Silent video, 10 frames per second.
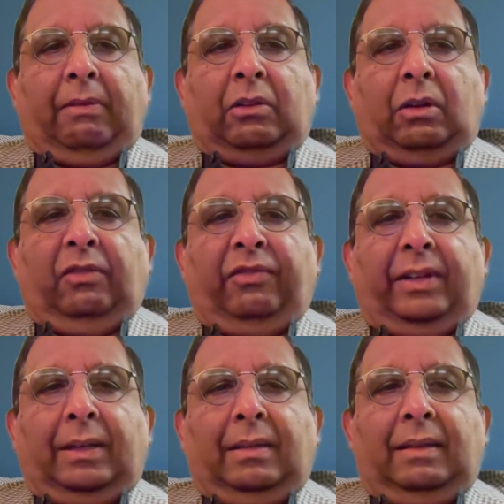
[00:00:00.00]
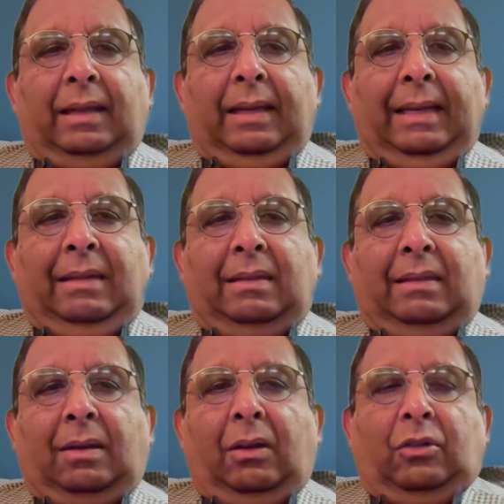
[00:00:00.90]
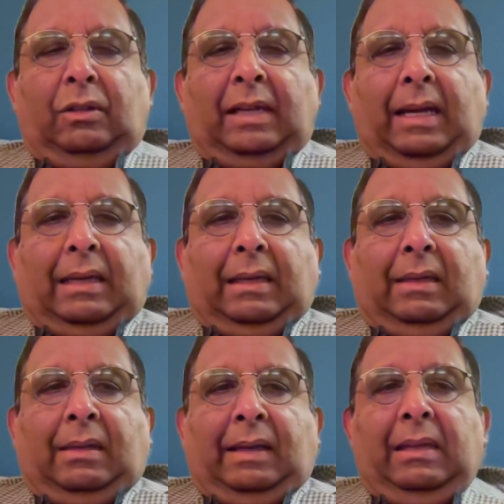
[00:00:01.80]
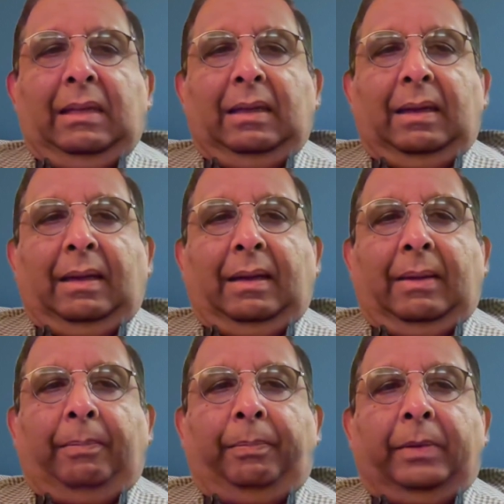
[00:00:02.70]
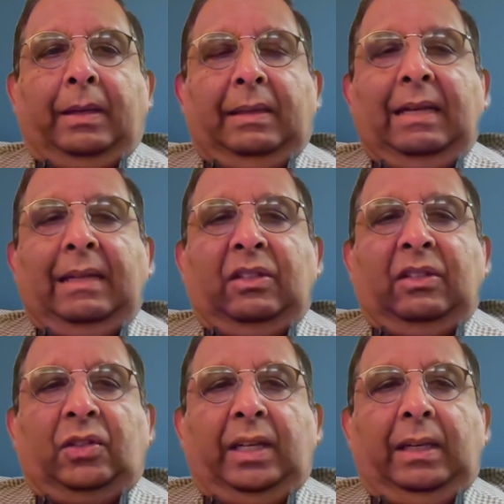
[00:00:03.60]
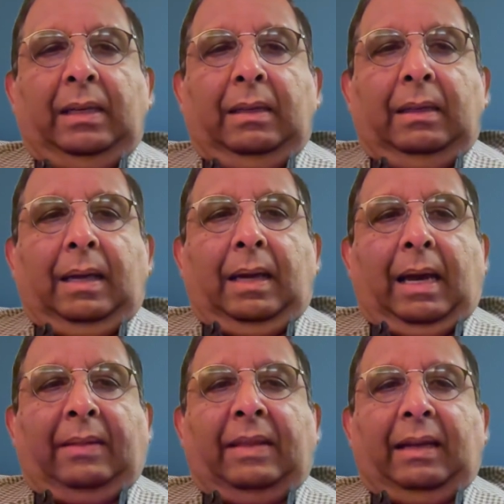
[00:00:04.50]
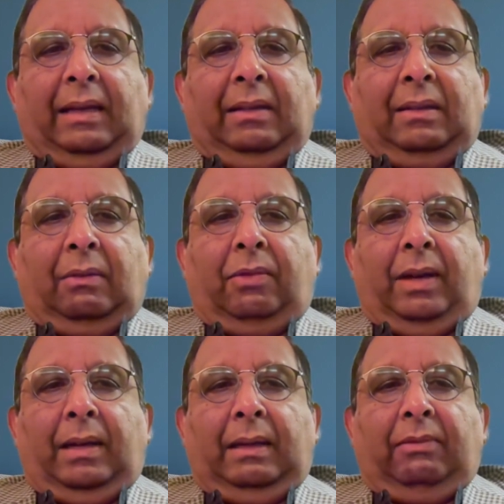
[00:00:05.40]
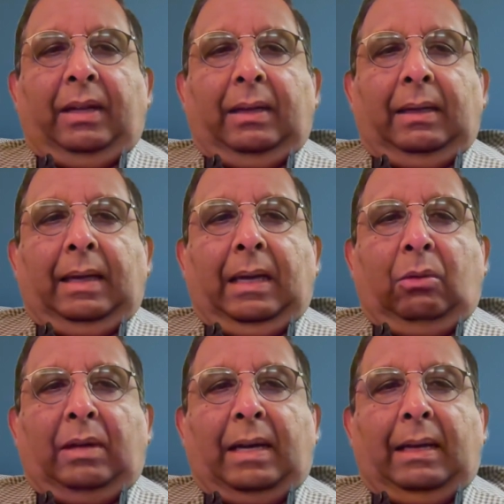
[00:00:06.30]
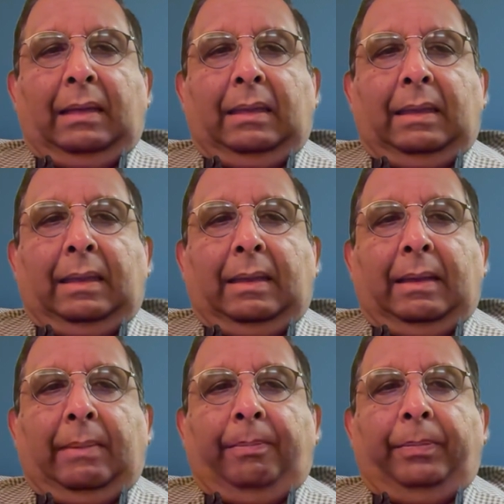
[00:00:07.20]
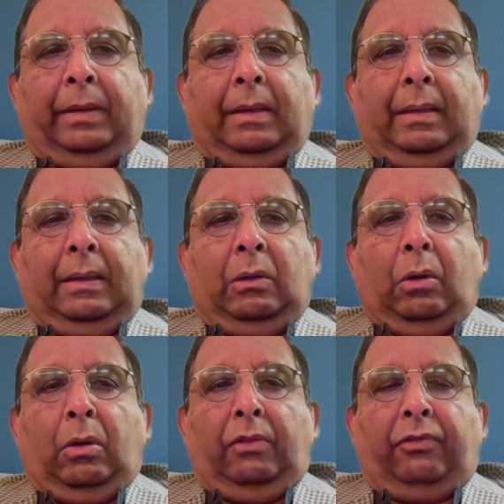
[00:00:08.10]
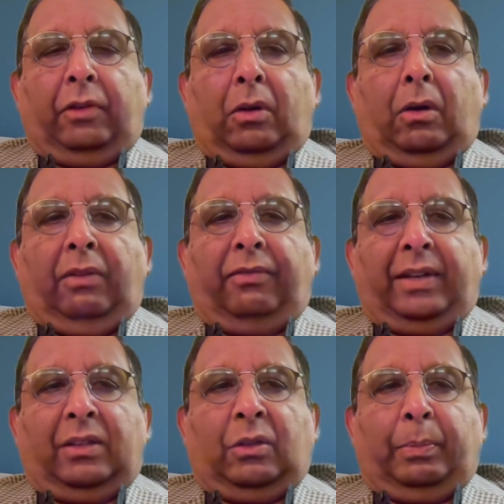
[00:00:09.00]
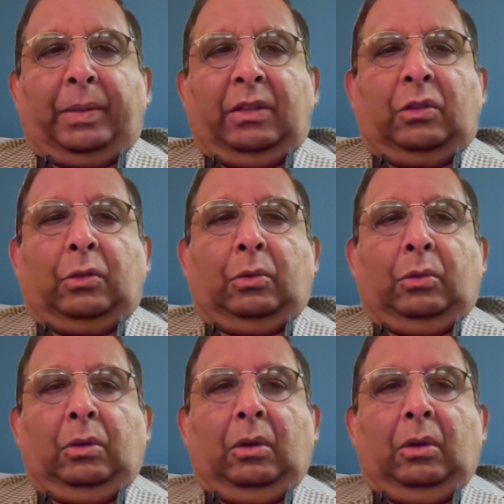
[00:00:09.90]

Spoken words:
conference is also titled Green Dentistry, and that is a very, very erudite goal for all of us to pursue,